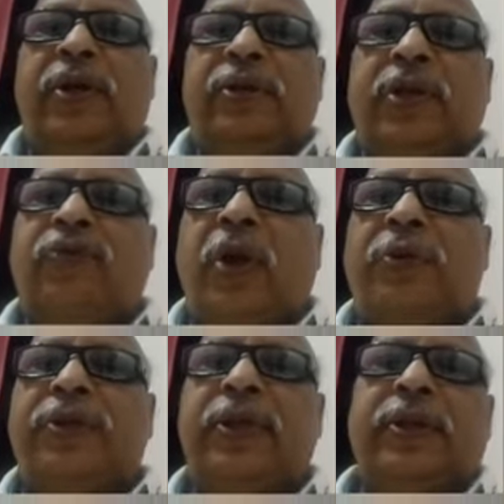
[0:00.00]
Just we
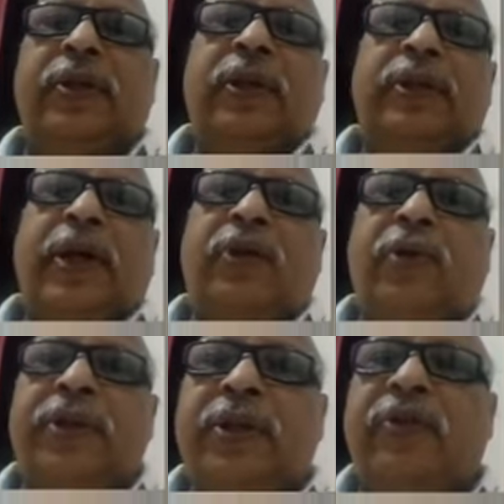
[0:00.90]
have seen that
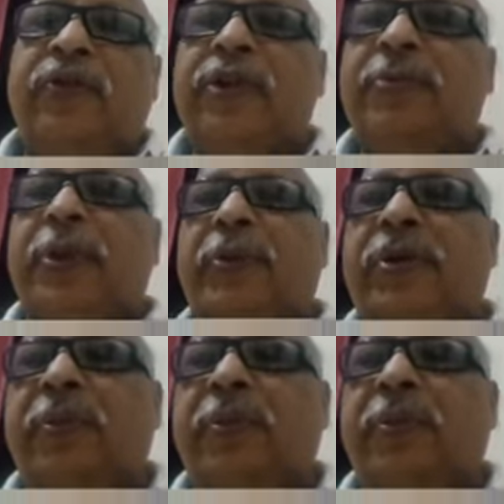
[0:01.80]
what is the difference between